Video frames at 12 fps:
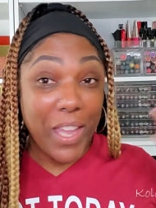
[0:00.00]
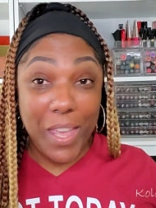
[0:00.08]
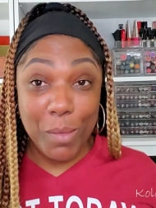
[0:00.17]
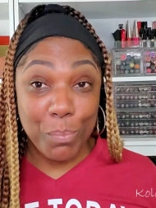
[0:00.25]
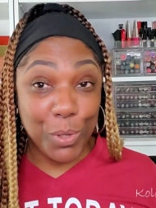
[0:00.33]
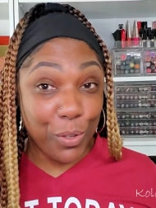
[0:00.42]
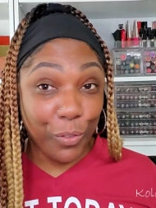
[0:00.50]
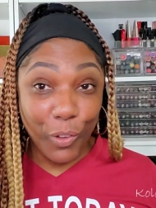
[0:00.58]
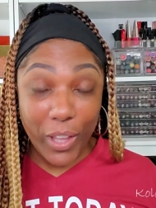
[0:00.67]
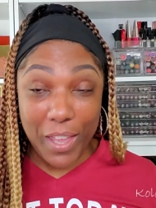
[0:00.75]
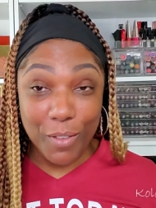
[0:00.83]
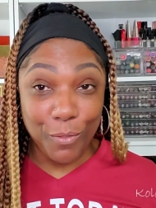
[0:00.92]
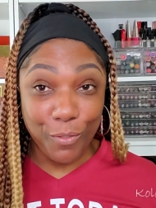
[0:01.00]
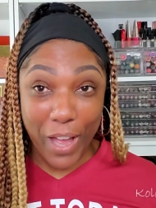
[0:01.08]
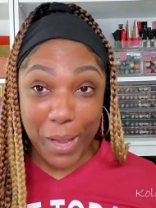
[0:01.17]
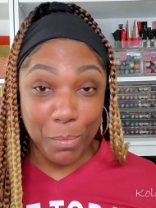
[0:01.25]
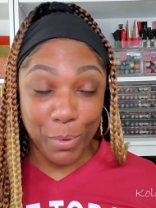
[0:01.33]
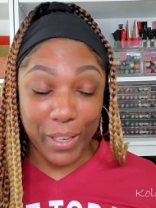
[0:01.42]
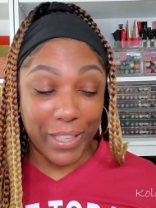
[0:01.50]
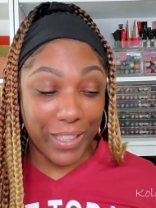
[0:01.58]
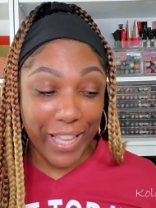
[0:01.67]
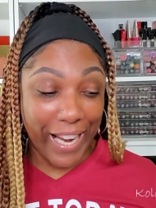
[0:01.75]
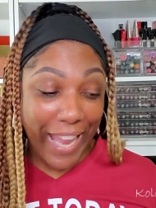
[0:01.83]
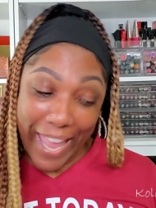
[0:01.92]
and beautiful and vibrant
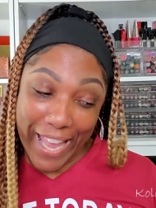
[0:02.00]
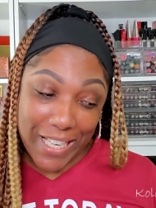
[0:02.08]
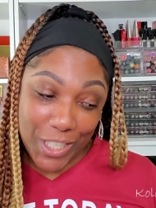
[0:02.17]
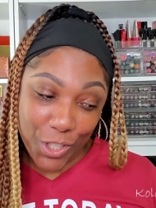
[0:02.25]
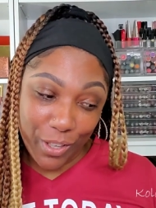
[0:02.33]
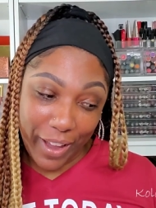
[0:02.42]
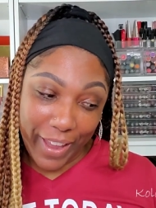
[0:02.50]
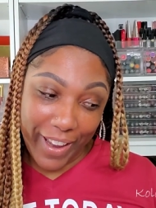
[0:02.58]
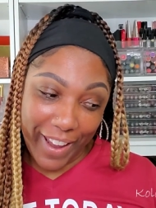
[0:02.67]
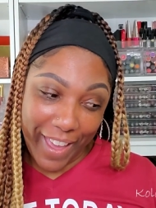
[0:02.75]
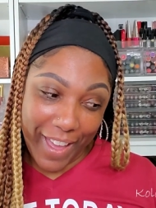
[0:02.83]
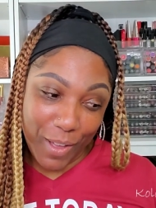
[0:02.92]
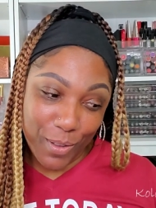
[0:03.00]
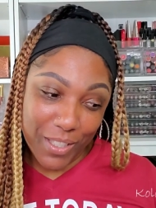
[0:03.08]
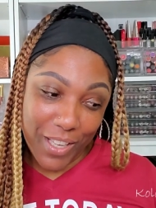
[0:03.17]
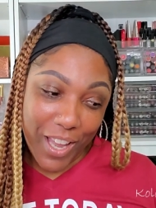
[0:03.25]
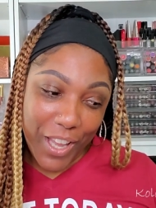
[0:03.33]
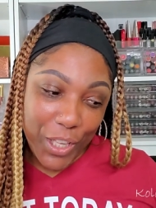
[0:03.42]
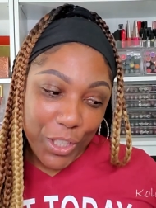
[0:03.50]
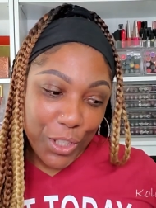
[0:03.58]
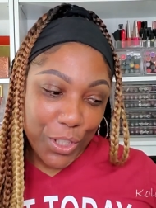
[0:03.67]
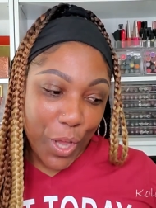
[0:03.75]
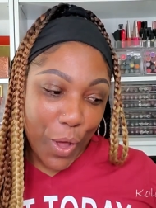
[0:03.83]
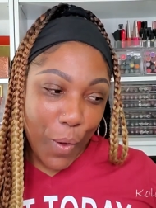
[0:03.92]
that I had to try it out.
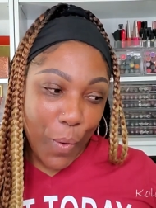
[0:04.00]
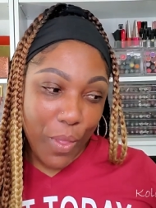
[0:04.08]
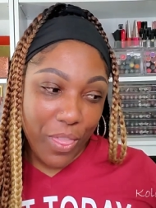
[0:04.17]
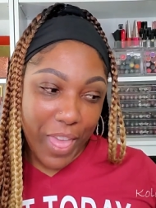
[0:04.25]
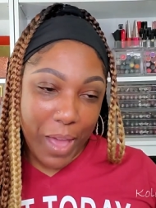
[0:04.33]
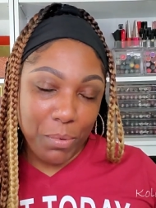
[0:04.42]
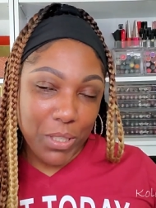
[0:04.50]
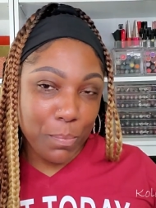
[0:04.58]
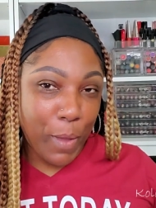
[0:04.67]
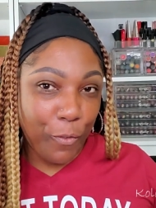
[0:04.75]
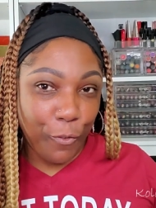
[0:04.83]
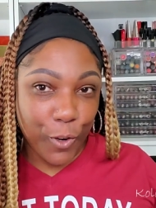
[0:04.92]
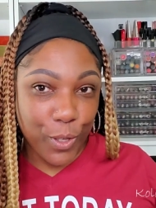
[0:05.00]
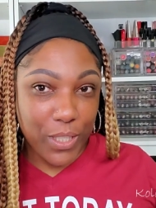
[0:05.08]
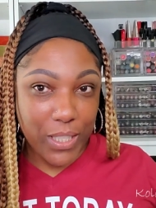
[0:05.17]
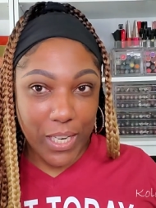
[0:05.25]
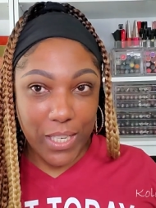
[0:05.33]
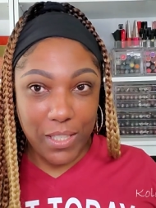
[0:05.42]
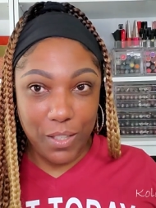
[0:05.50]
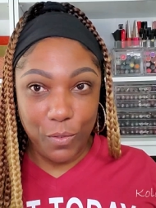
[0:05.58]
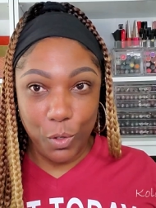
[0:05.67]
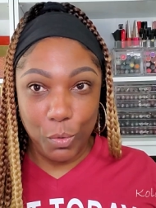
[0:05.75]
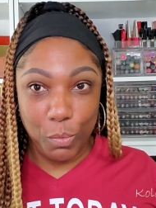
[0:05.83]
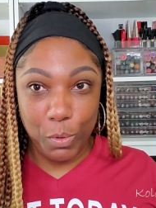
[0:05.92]
So that was my first taste
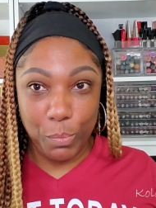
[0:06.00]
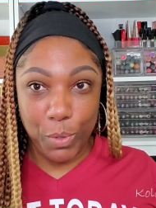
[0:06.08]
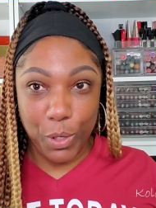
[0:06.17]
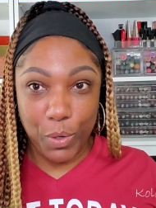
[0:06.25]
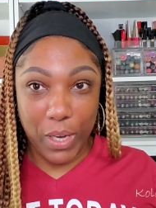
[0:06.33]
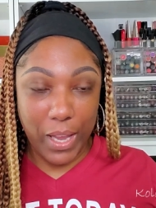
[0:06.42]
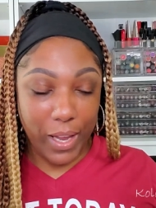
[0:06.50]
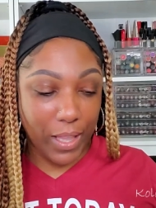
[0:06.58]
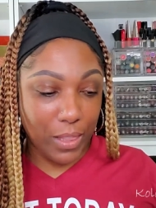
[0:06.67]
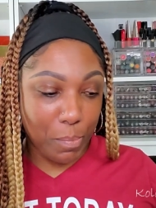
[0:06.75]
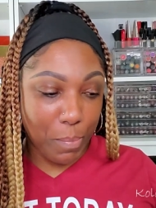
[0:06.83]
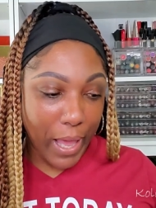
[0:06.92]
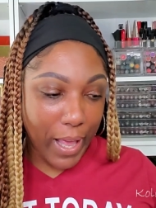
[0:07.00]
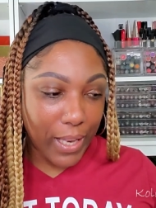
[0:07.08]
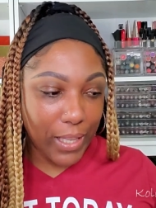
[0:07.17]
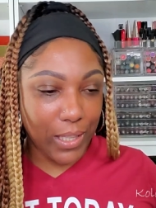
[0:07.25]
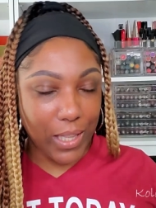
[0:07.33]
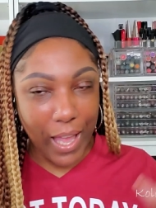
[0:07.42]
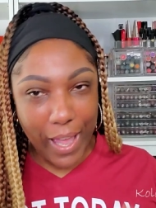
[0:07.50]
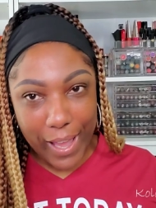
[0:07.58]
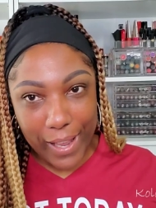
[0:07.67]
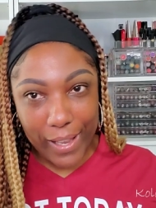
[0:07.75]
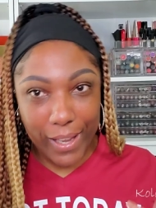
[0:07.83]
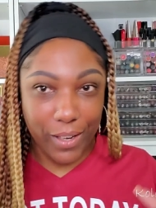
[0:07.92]
of Uoma Beauty. I got the palette, the
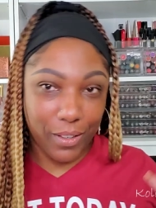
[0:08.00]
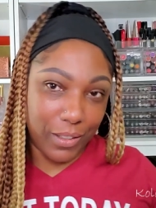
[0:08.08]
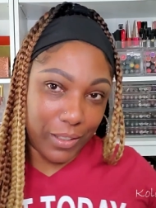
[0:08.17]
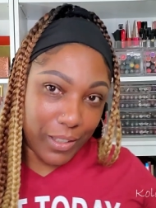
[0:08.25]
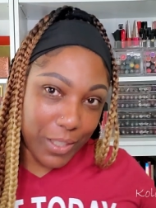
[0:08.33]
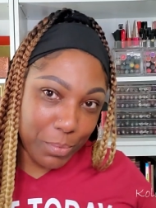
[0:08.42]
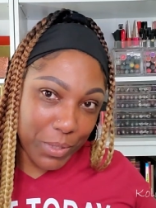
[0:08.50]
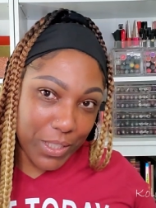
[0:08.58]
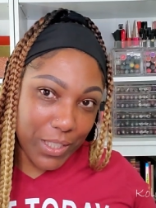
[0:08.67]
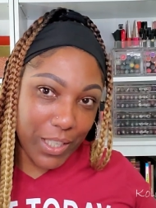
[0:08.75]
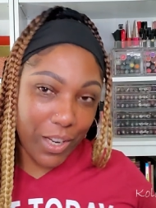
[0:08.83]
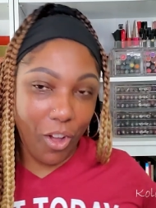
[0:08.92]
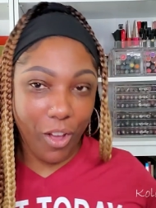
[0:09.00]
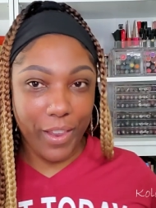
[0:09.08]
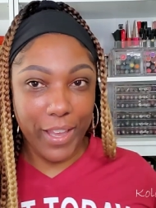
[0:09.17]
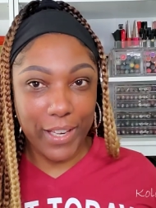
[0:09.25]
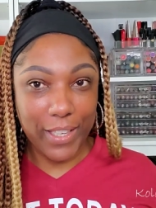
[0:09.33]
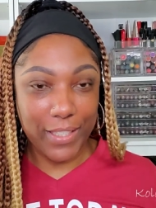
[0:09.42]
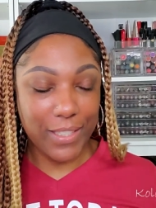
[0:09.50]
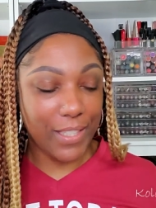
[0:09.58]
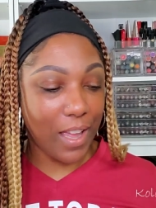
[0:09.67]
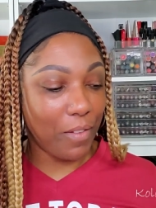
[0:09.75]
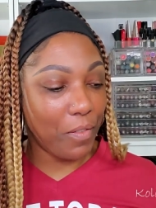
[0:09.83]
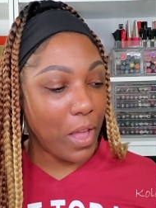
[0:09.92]
highlighter, the lipstick, all that good
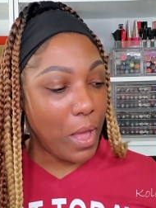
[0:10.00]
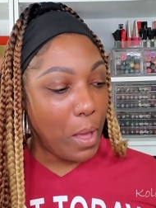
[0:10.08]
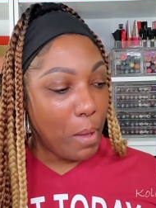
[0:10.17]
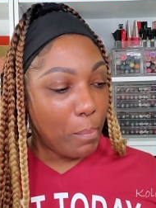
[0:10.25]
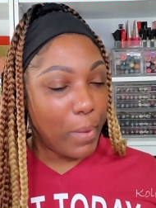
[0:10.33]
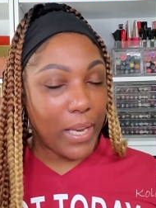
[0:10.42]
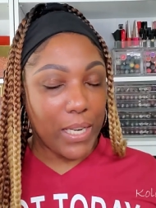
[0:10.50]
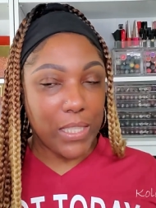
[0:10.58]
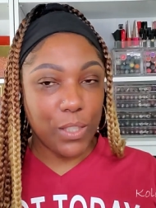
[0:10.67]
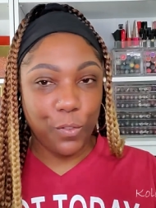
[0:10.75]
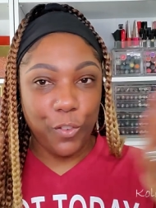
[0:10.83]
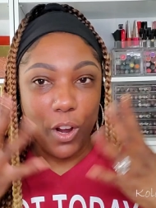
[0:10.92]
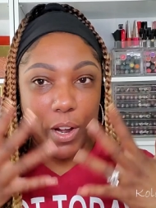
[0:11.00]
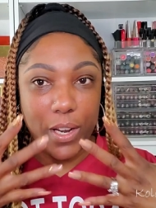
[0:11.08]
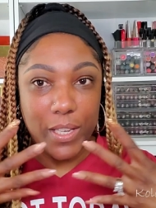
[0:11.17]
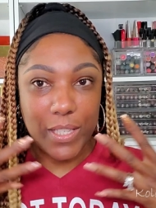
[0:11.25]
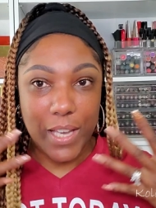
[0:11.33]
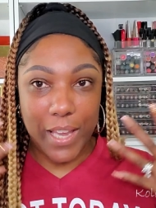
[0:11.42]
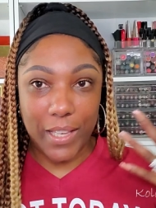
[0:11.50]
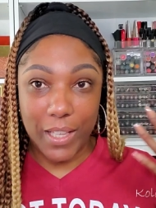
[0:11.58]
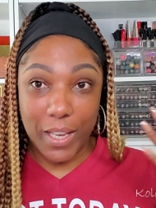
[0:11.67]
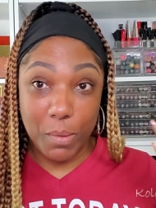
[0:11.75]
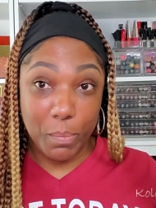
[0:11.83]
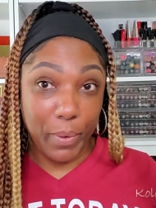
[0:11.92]
stuff. But as far as like the
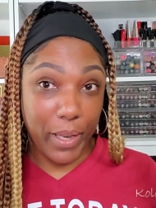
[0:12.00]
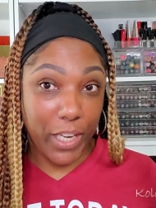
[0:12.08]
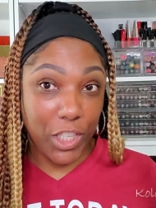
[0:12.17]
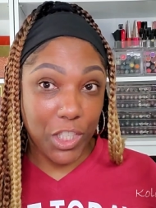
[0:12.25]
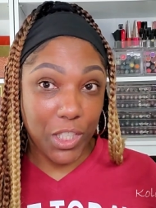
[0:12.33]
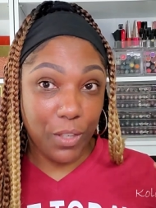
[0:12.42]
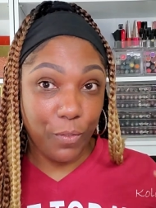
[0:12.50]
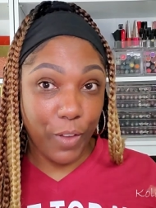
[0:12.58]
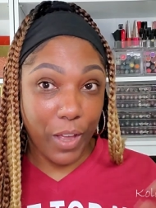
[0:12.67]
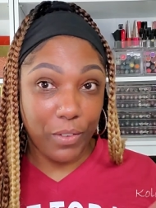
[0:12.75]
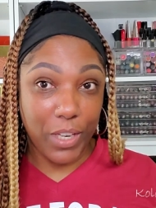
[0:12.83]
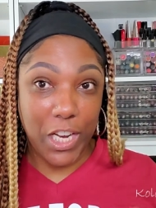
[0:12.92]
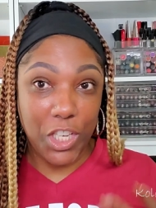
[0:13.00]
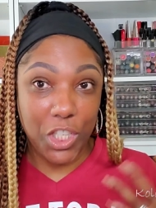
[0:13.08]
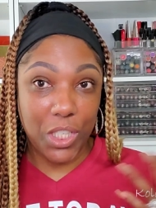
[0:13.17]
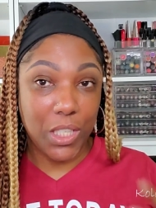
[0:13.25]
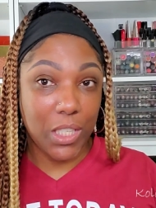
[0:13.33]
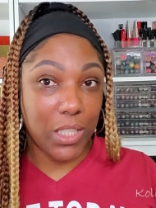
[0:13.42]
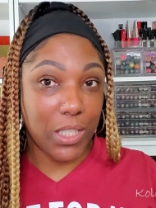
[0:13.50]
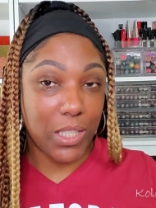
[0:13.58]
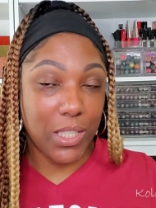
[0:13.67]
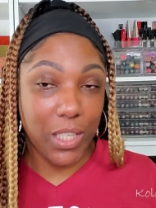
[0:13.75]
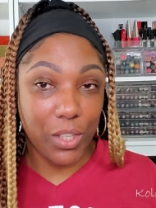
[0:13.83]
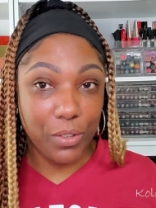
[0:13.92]
complexion, foundation, and
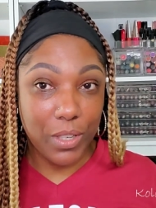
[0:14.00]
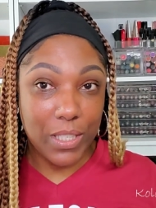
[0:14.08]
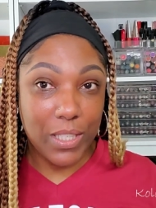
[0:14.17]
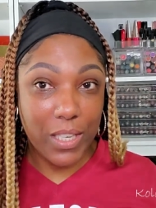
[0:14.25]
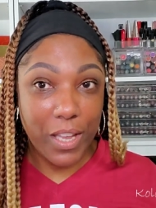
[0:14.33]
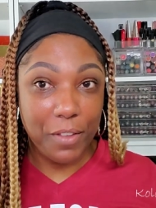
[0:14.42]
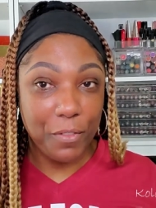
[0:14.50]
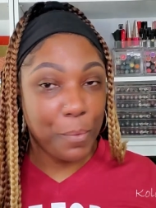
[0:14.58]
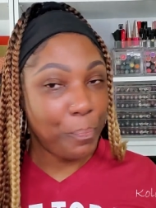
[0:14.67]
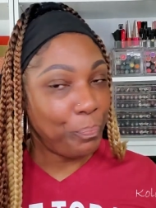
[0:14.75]
concealer and stuff,